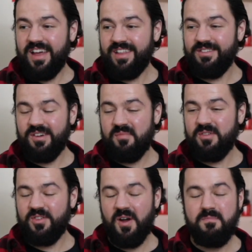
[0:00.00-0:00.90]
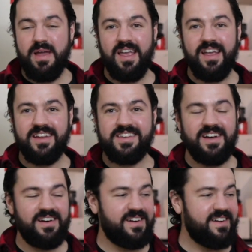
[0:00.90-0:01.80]
day, I thought I'm going to try and make a
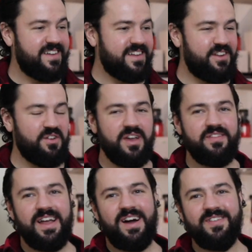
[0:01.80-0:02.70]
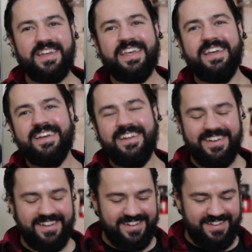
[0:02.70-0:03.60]
guitar. And not even out of a kit.
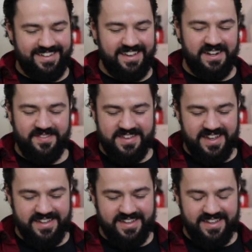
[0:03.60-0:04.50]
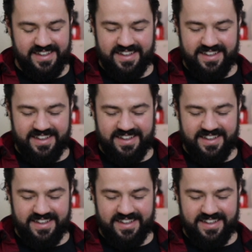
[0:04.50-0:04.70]
And I've done it.